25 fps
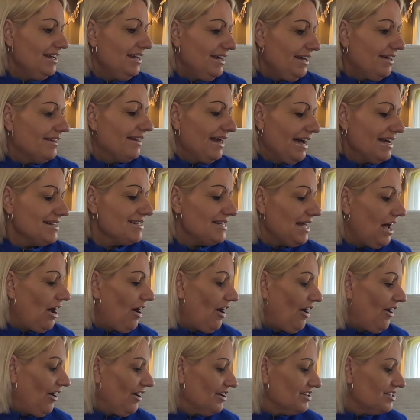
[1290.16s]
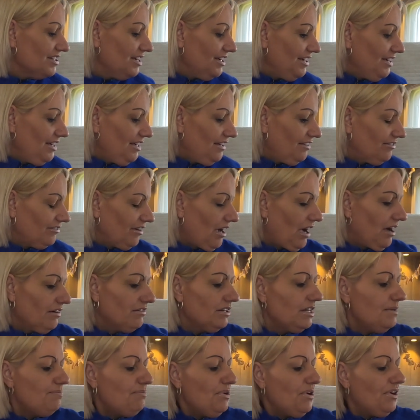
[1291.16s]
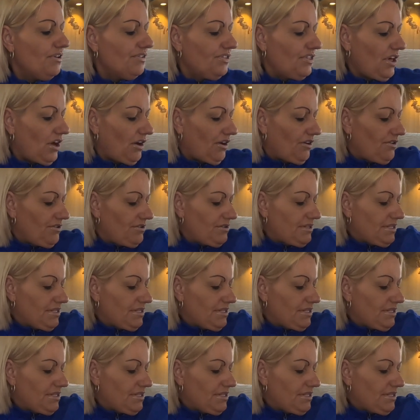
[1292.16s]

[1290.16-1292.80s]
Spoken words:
that's hard. Right, I'm going to put those